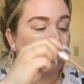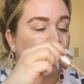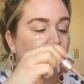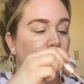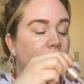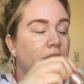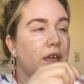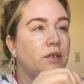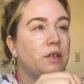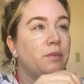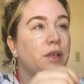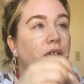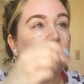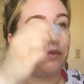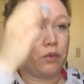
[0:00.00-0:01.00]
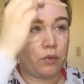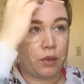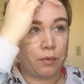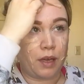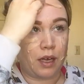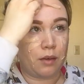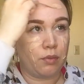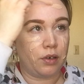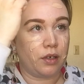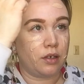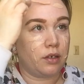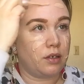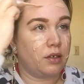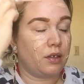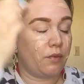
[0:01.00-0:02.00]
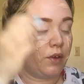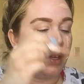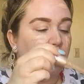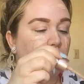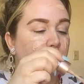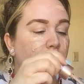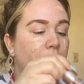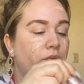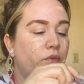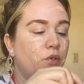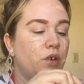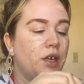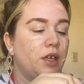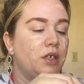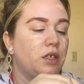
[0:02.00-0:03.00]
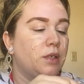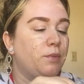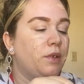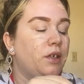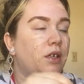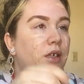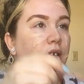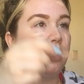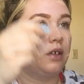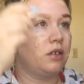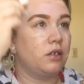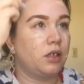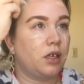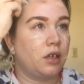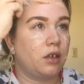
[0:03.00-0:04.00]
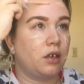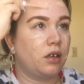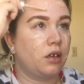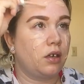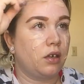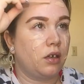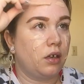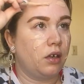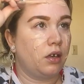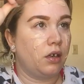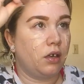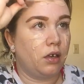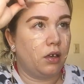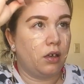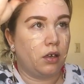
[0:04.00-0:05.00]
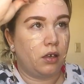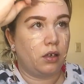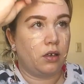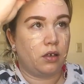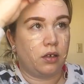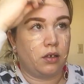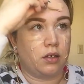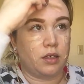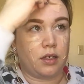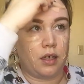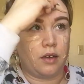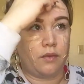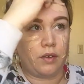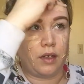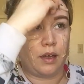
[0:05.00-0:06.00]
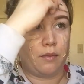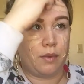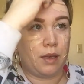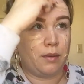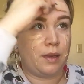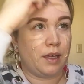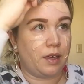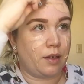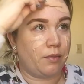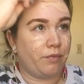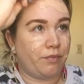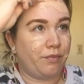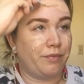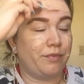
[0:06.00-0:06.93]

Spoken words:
I really have to be careful with my eyebrows. When you got a big forehead, just put a lot on there. Just cover that baby up.